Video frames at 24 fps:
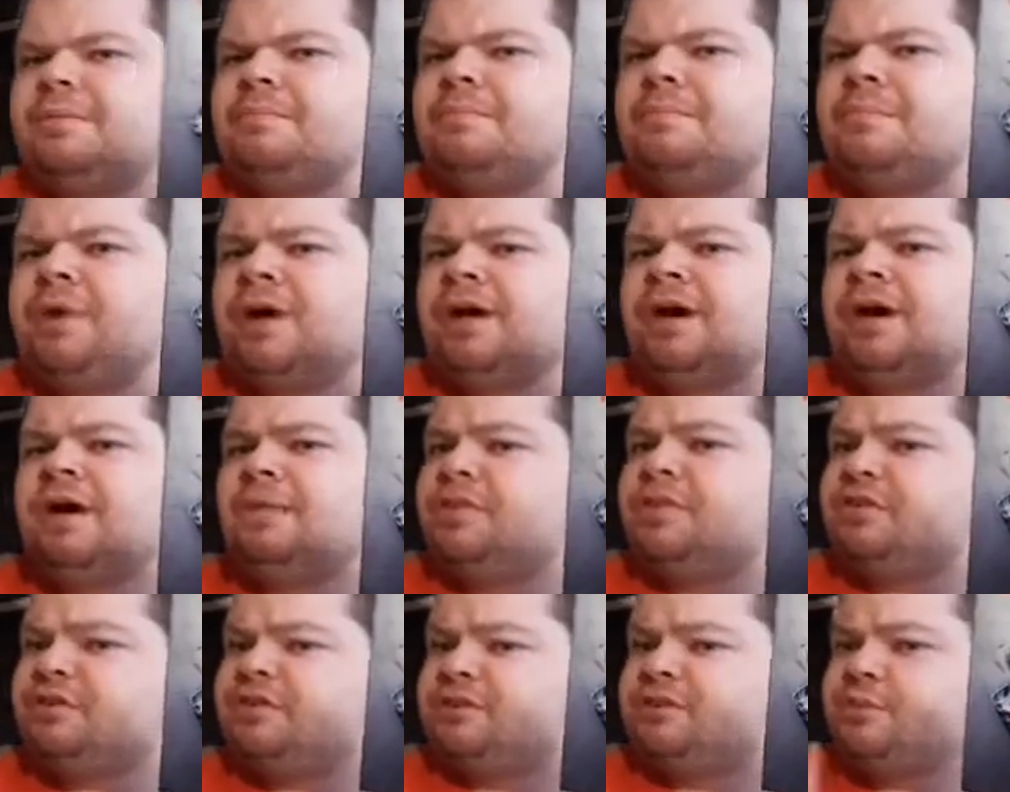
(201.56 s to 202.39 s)
But
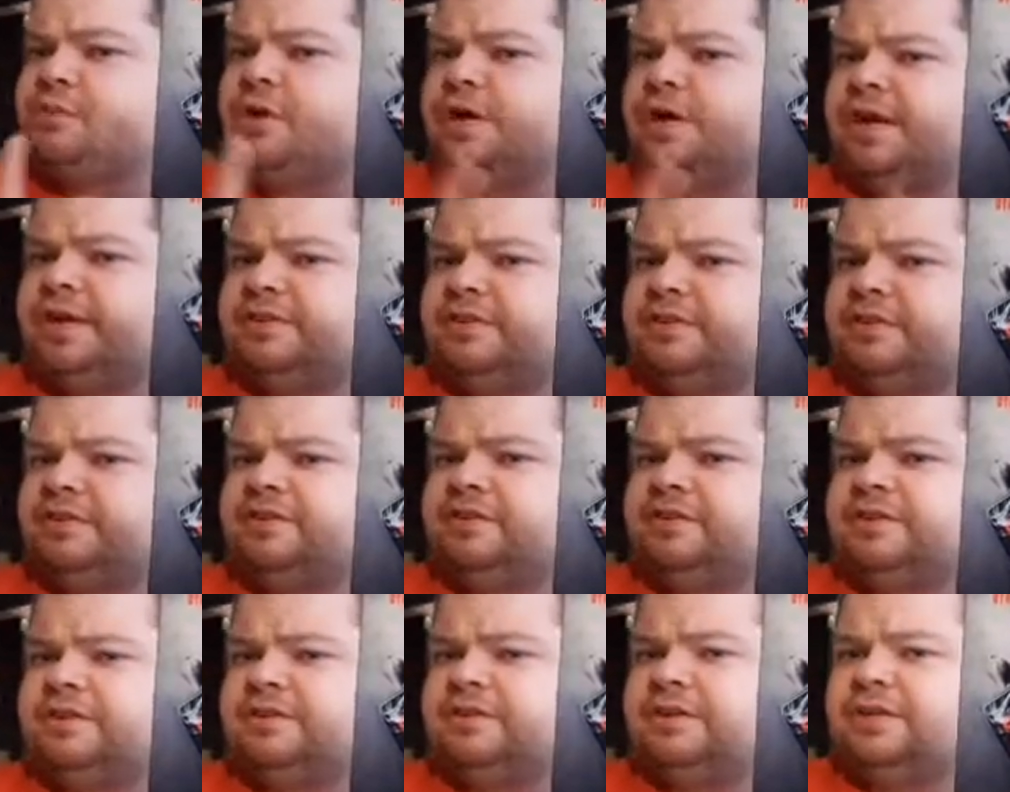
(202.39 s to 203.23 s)
this is the one I did
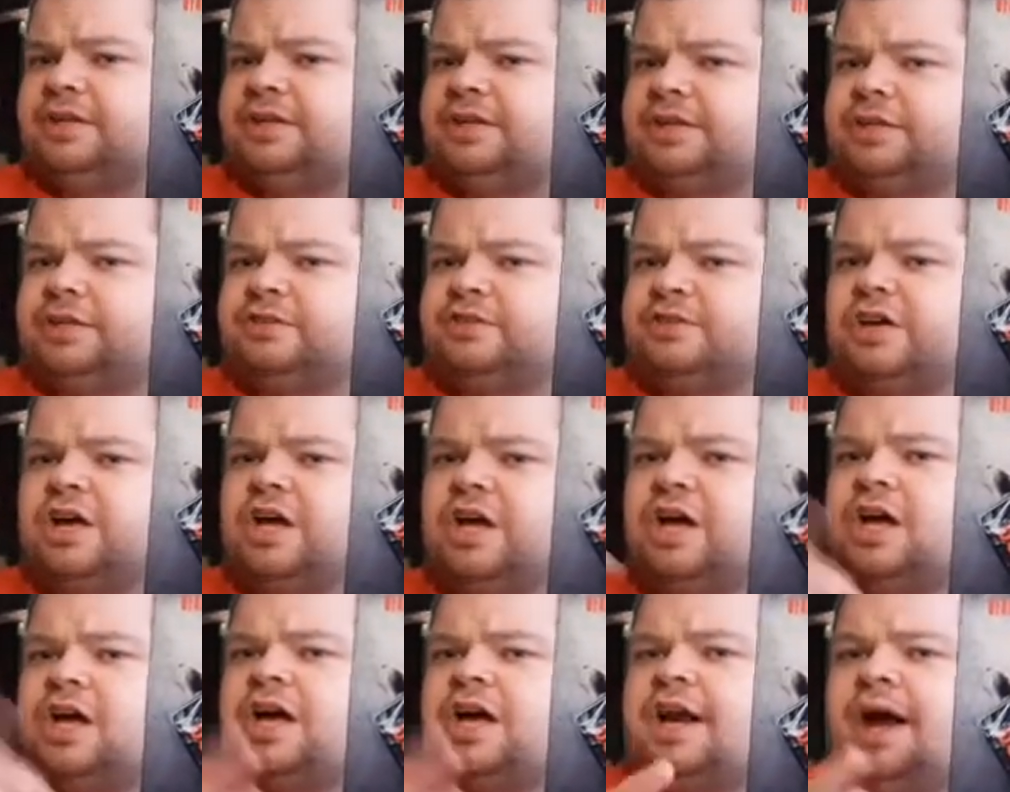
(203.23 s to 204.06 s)
see in theaters,
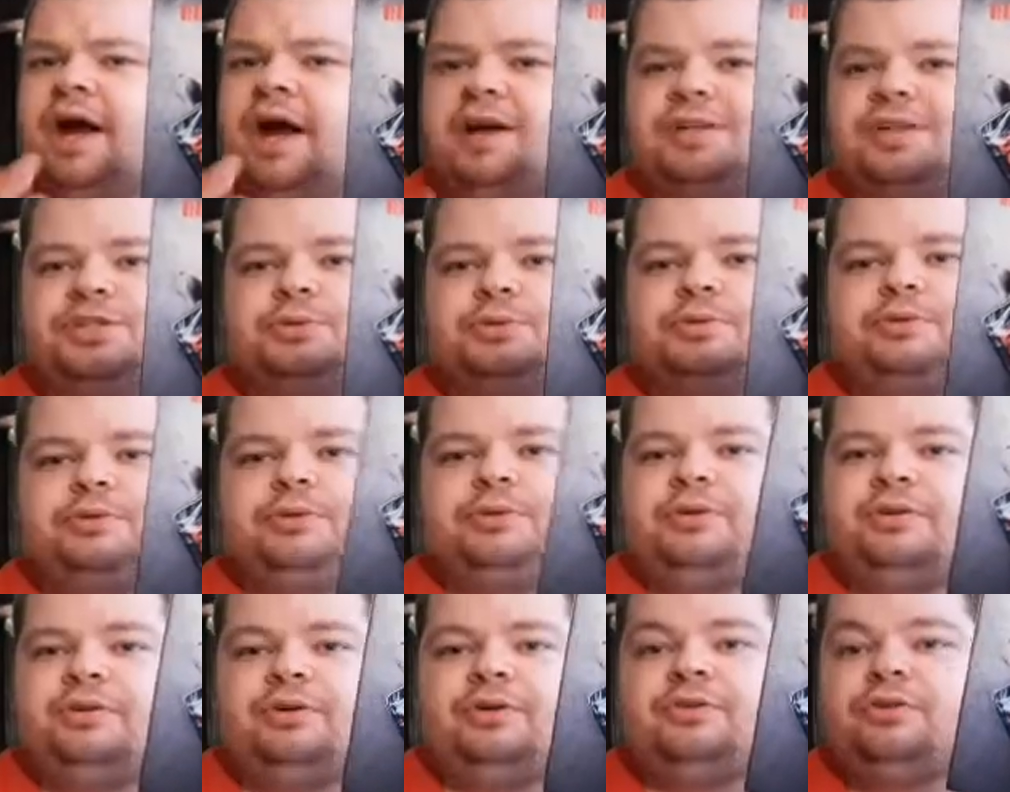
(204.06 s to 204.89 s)
and I actually
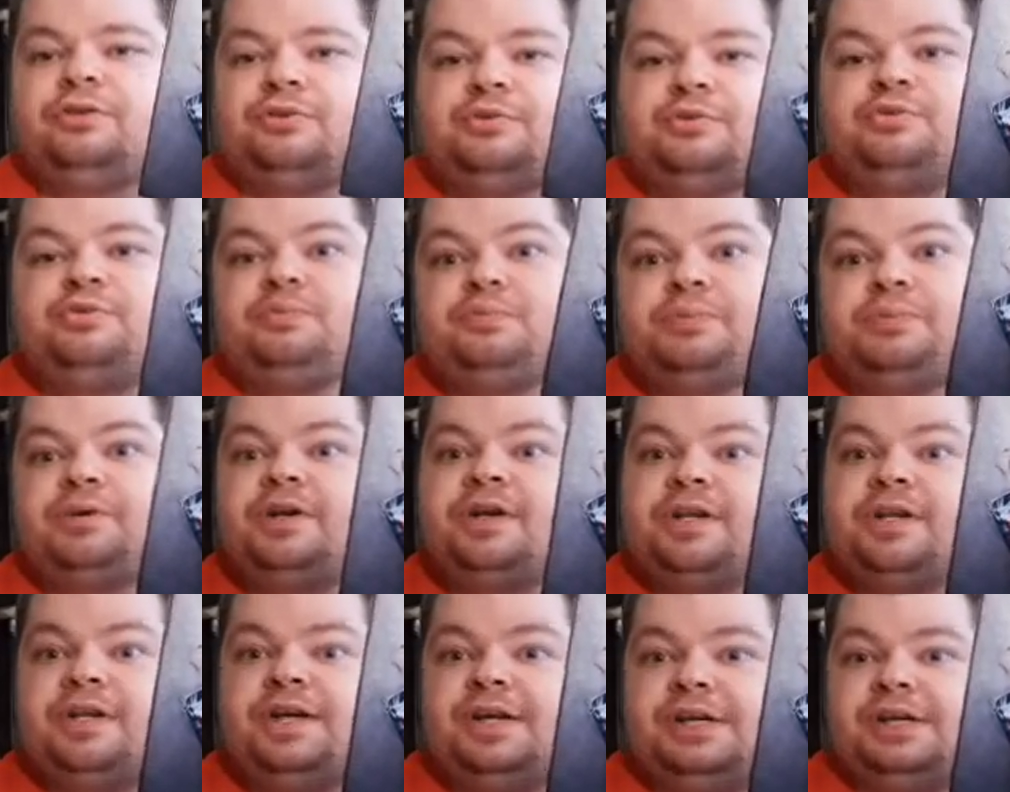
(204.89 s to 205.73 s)
really thought this was
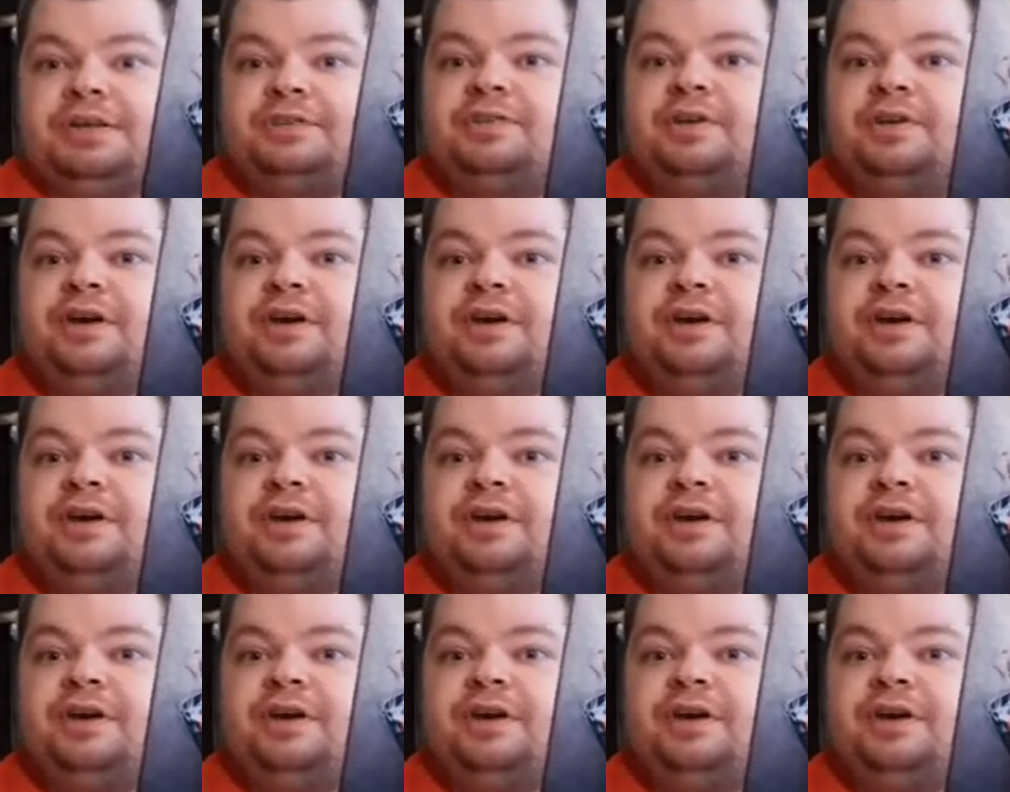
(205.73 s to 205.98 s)
pretty neat.